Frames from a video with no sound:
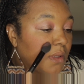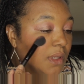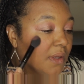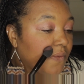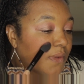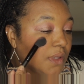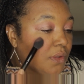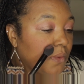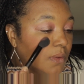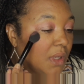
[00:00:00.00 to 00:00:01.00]
Definitely
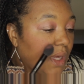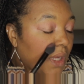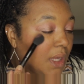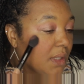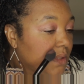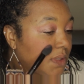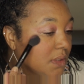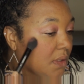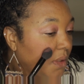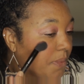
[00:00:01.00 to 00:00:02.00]
do not
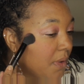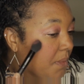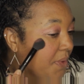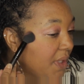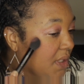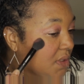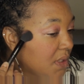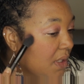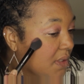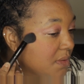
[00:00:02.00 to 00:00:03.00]
sleep on BH
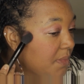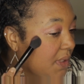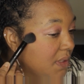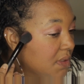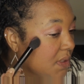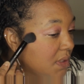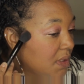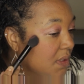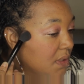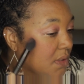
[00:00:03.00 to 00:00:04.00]
Cosmetics.
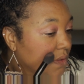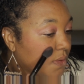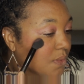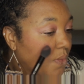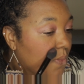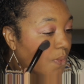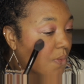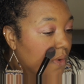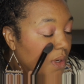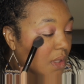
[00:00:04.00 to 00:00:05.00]
It is
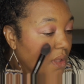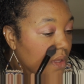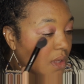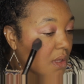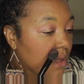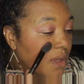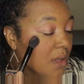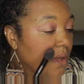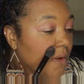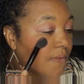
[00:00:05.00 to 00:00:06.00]
really
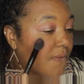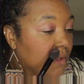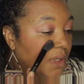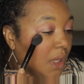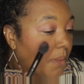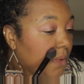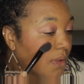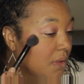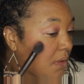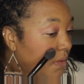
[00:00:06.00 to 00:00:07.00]

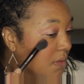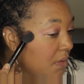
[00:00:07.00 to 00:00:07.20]
phenomenal.